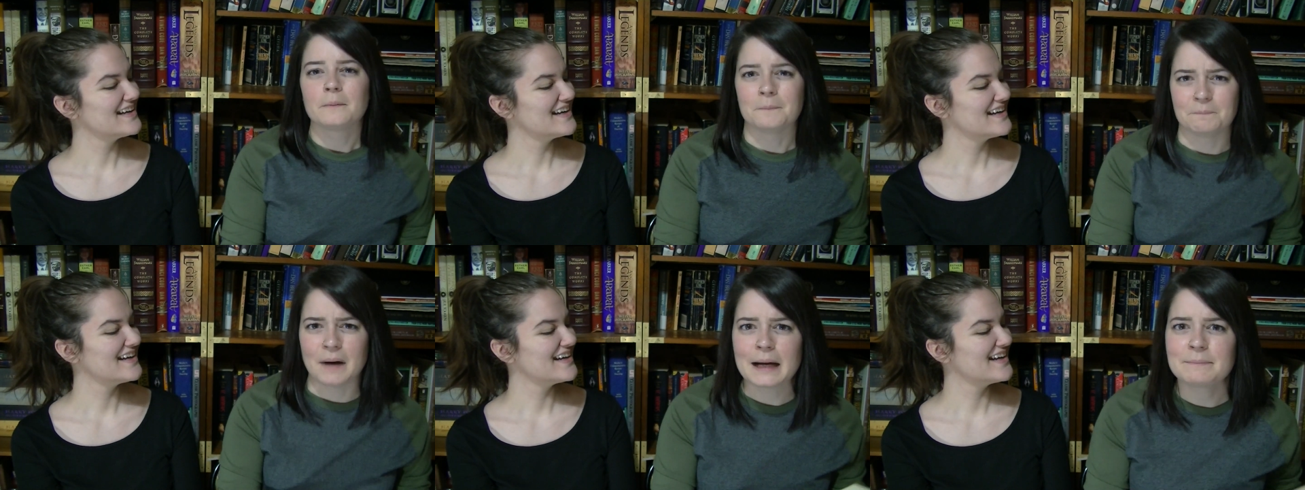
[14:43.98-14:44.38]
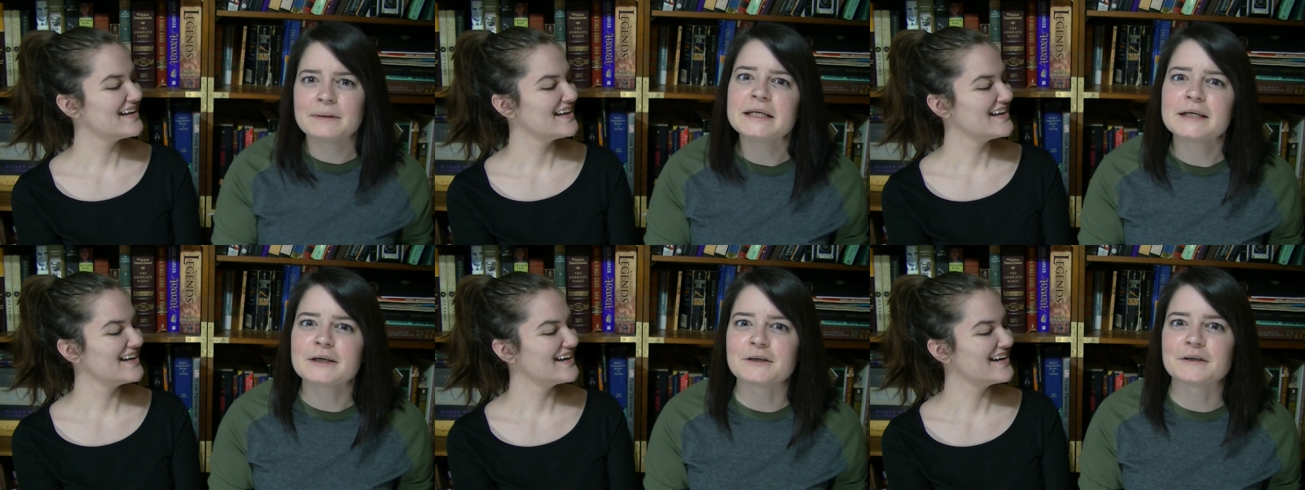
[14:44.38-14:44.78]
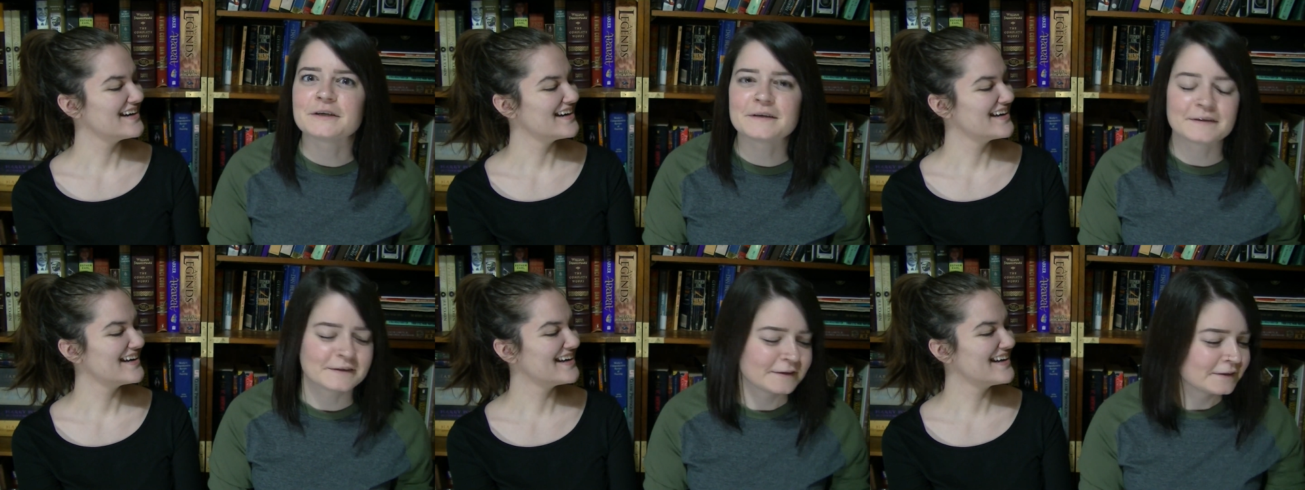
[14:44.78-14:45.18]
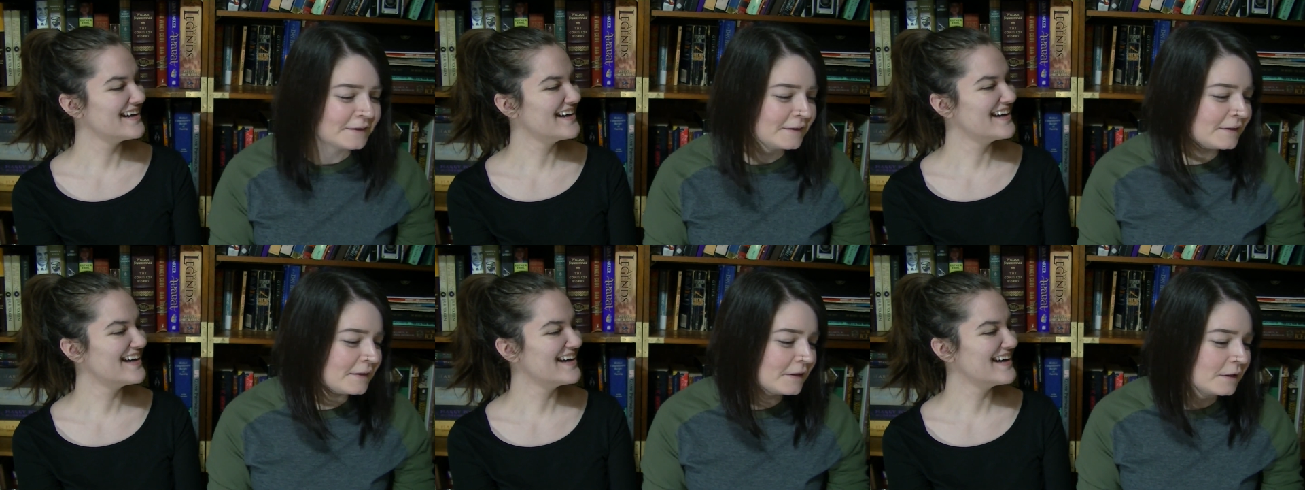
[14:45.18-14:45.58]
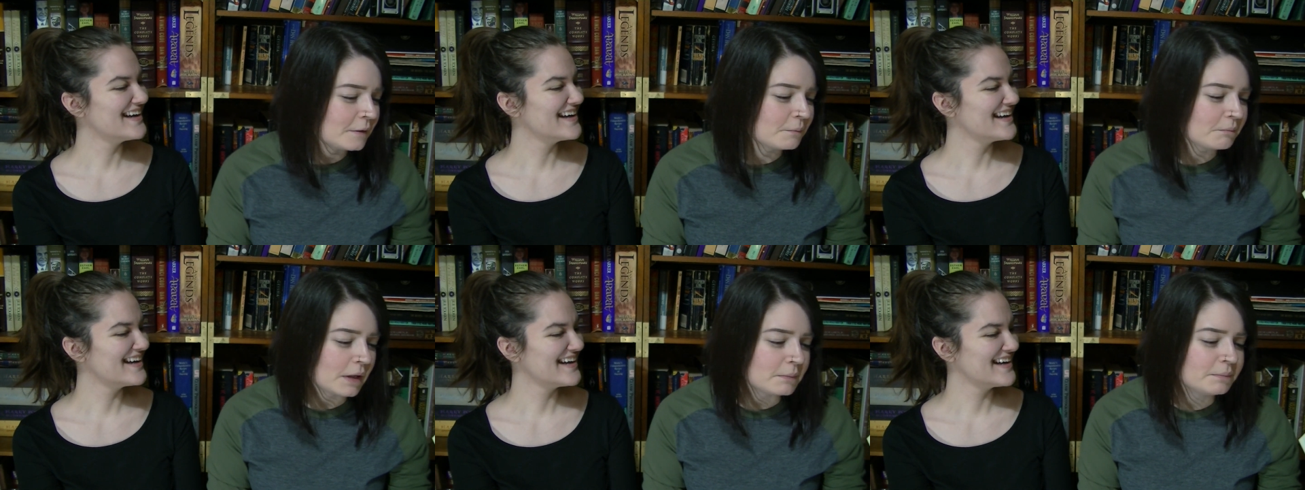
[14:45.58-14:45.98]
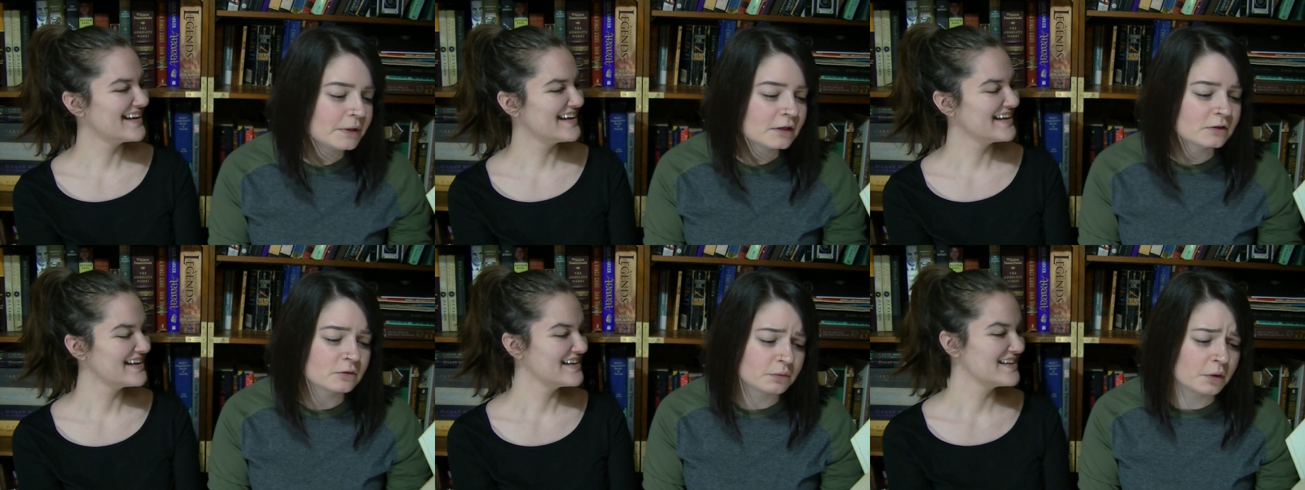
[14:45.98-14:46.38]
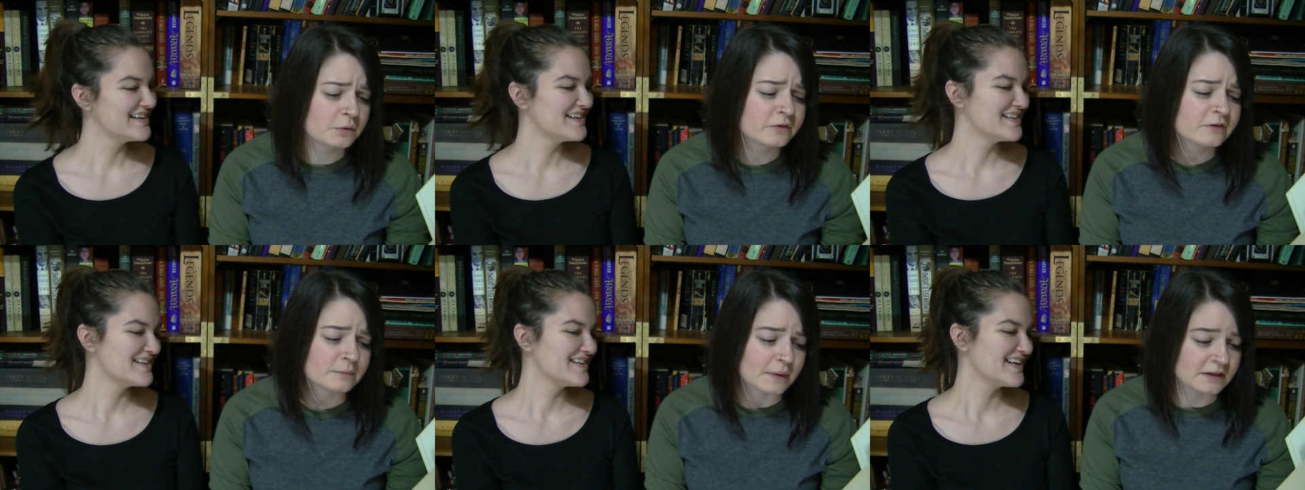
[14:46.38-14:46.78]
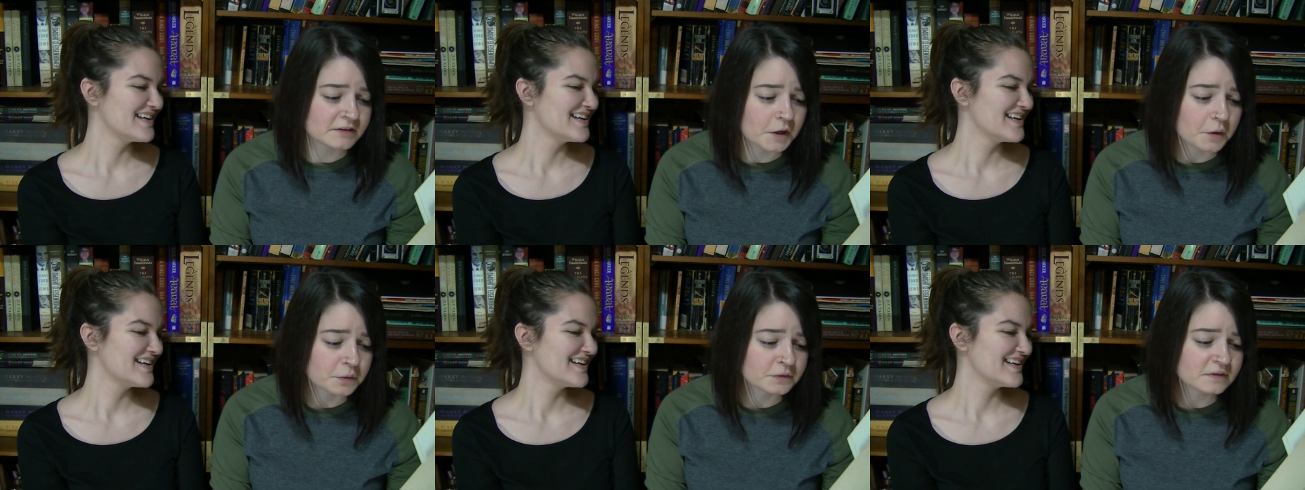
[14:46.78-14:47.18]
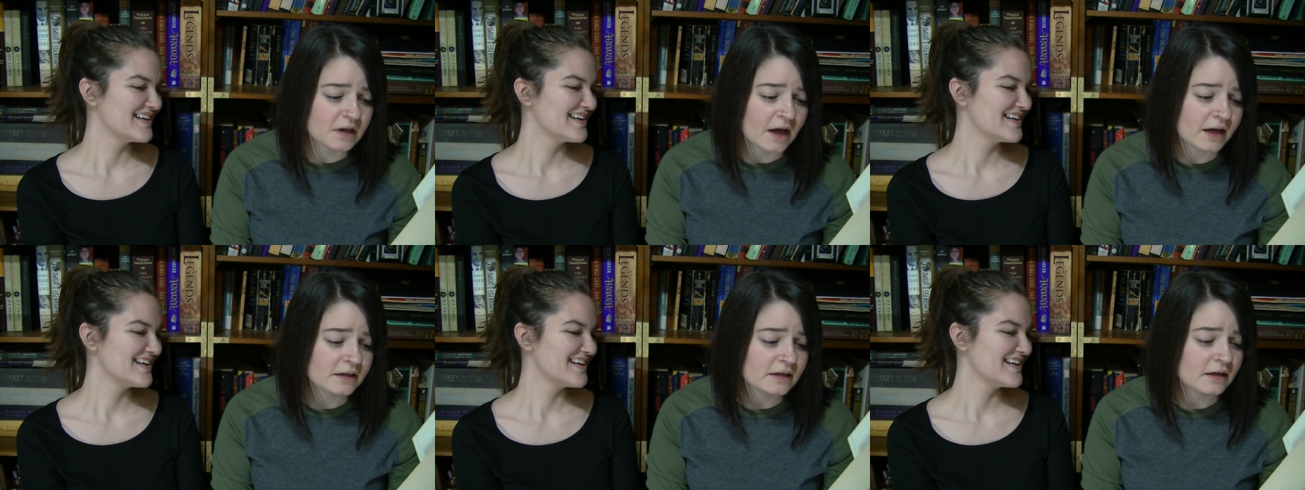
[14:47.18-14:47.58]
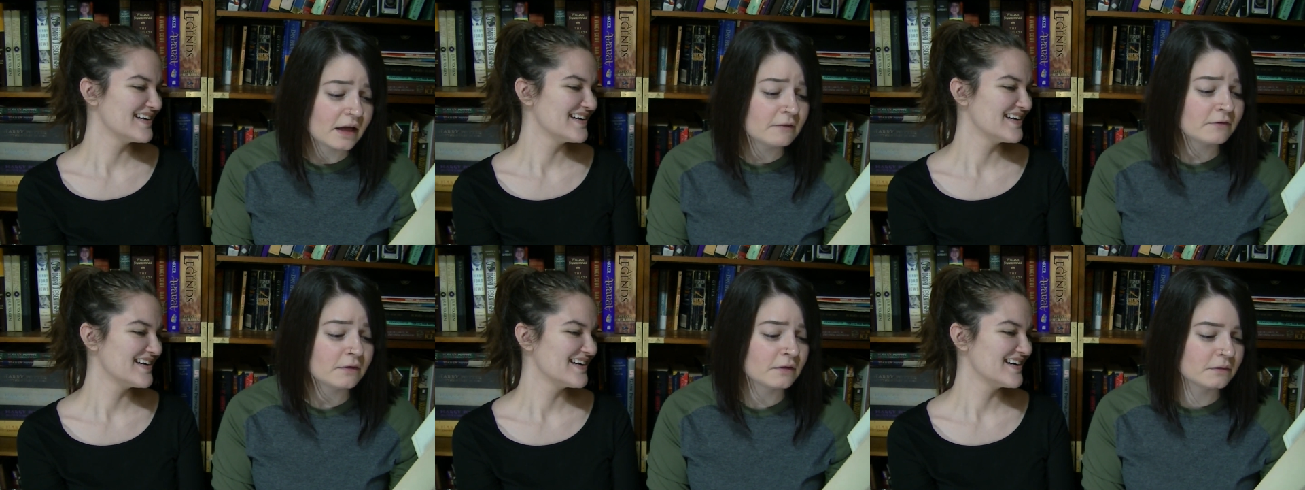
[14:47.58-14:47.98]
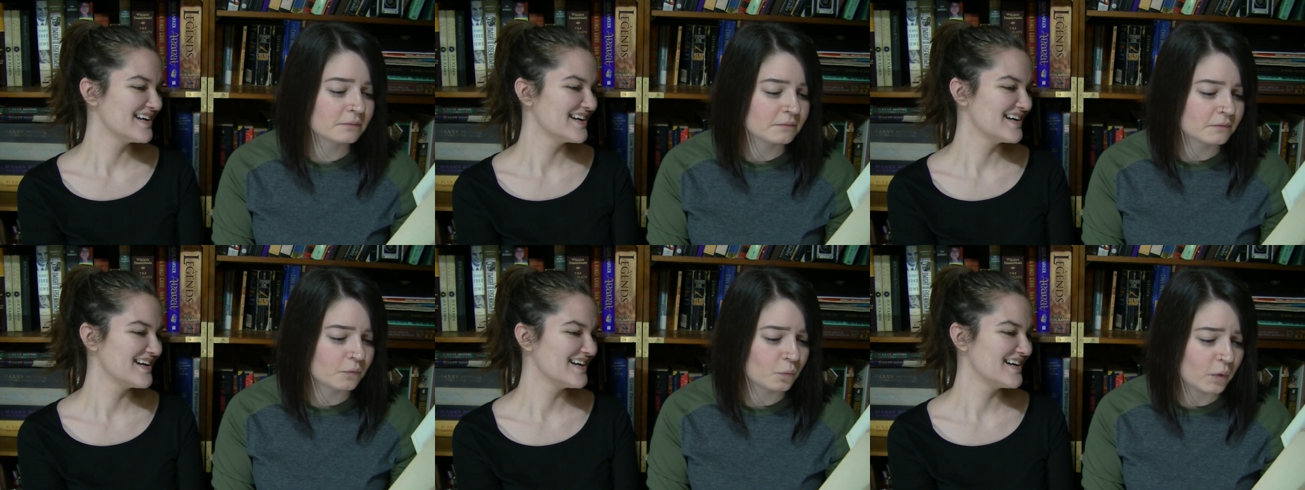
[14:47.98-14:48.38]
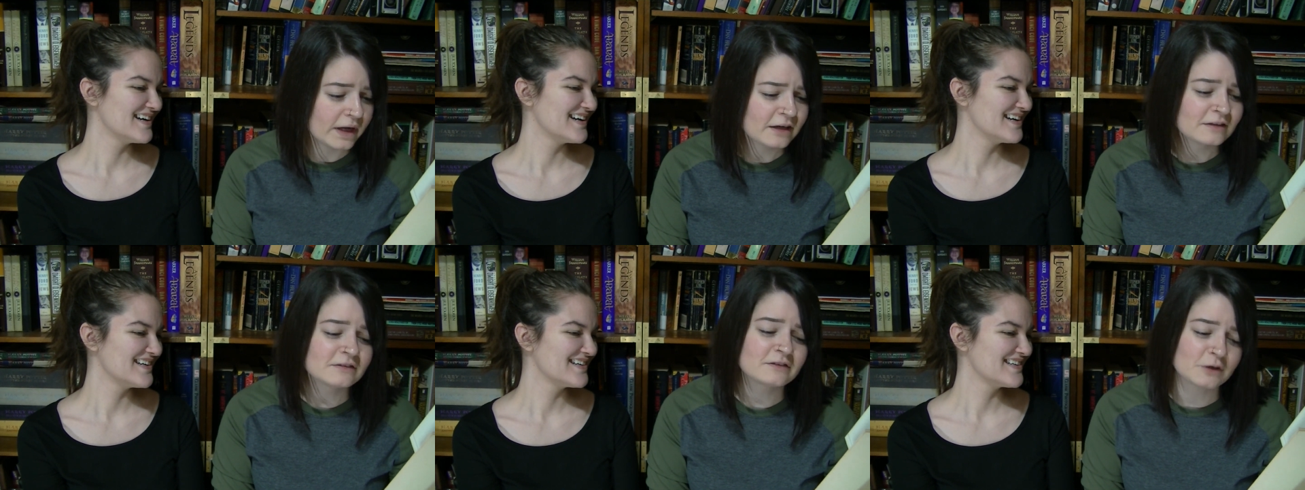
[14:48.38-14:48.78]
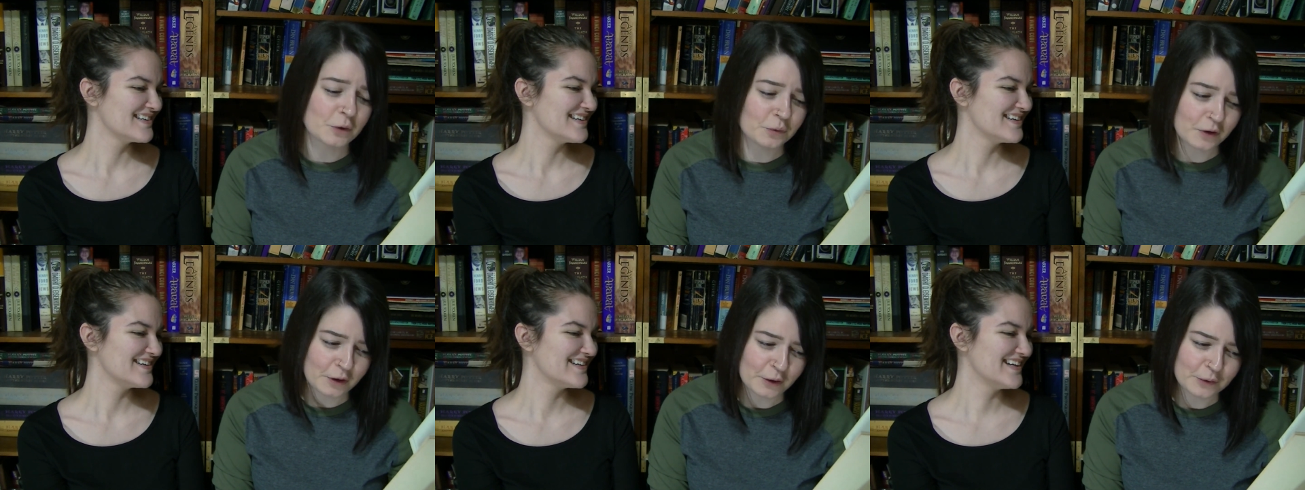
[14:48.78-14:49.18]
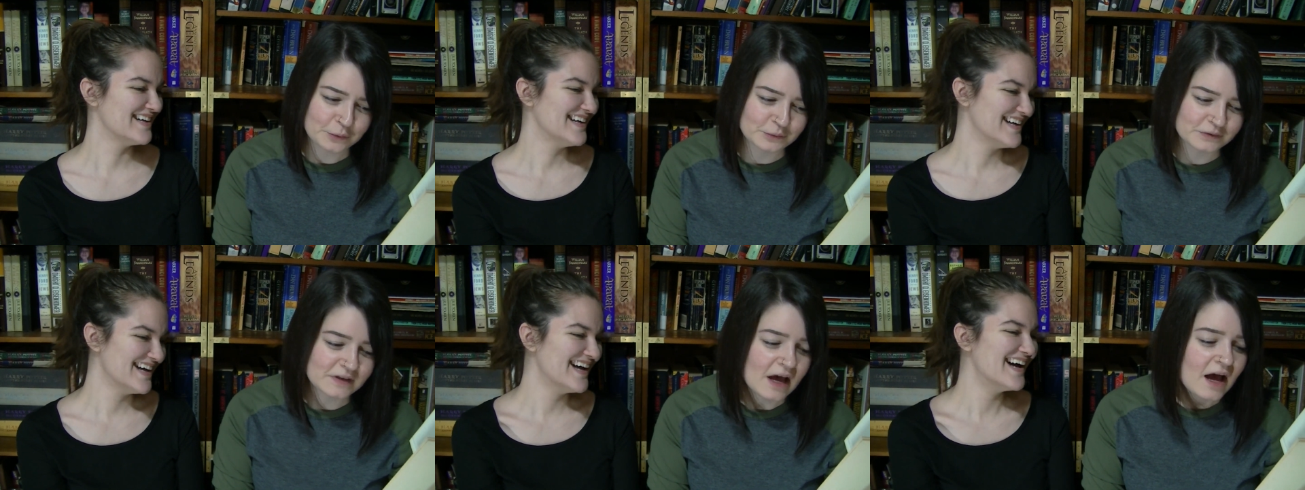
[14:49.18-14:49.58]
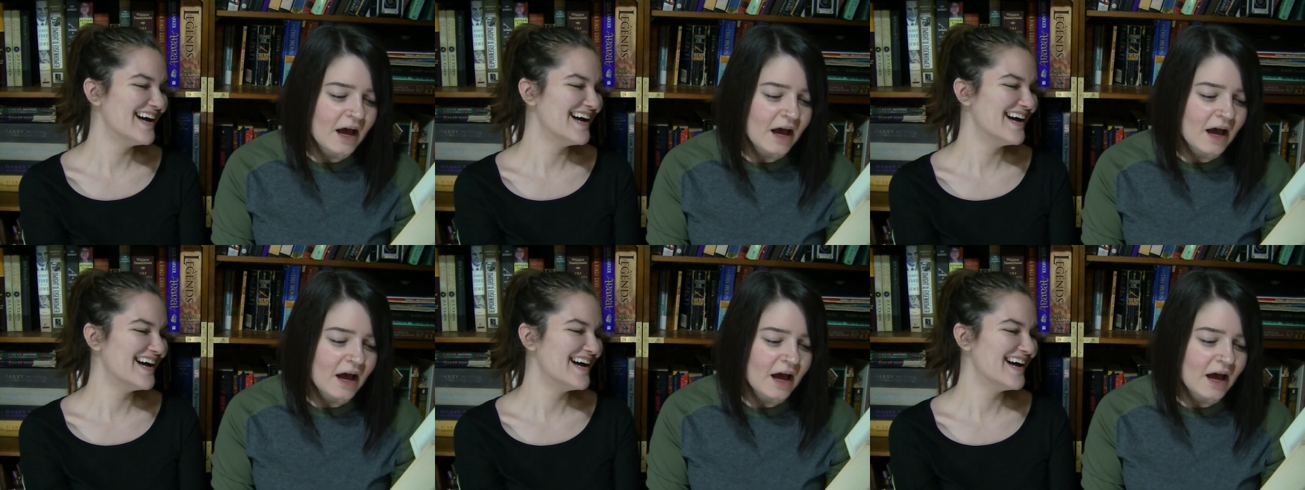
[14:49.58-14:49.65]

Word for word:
Speaker 1: My beard. My beard grows to my toes, I never wears no clothes.